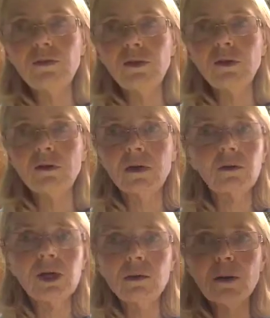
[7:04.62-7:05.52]
you know, I
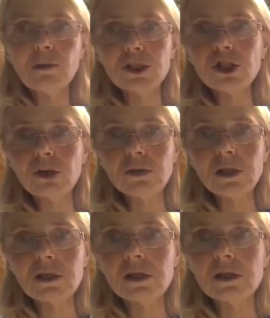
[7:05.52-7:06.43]
don't keep up with the
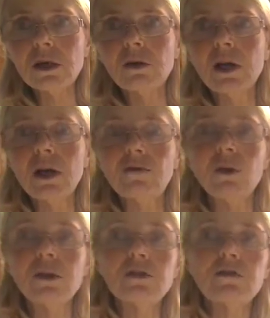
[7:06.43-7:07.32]
Joneses. I don't have all these